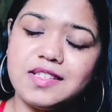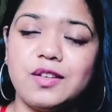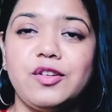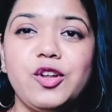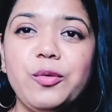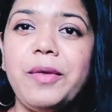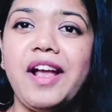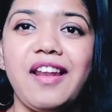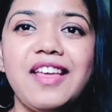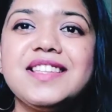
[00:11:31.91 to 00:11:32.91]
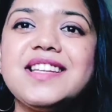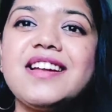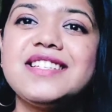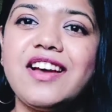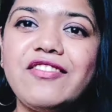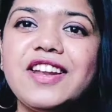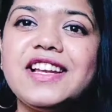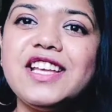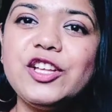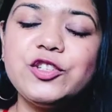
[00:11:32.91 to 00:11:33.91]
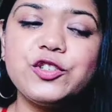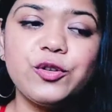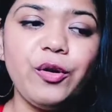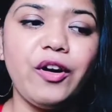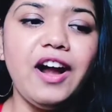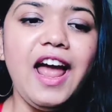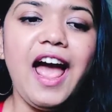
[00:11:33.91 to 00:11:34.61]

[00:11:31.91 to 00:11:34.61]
So new beginnings are definitely in store,